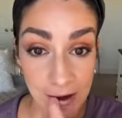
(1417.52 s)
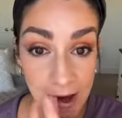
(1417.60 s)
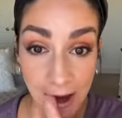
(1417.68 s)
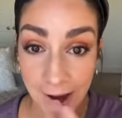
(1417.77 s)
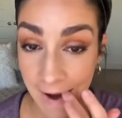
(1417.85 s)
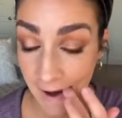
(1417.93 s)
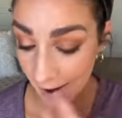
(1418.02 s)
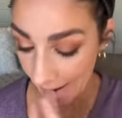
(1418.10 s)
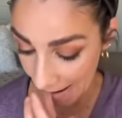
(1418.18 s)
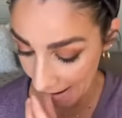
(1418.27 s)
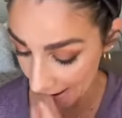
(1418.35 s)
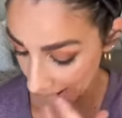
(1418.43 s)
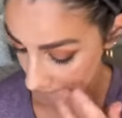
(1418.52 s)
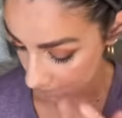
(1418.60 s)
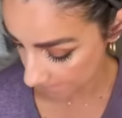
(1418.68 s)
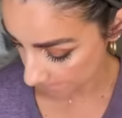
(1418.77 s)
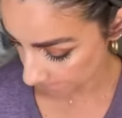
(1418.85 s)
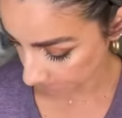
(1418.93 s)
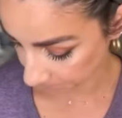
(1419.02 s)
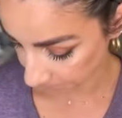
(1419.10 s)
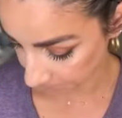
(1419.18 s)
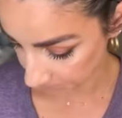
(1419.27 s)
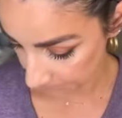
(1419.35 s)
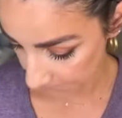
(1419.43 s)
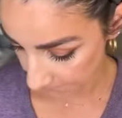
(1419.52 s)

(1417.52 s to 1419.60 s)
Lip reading: Just so it lasts longer.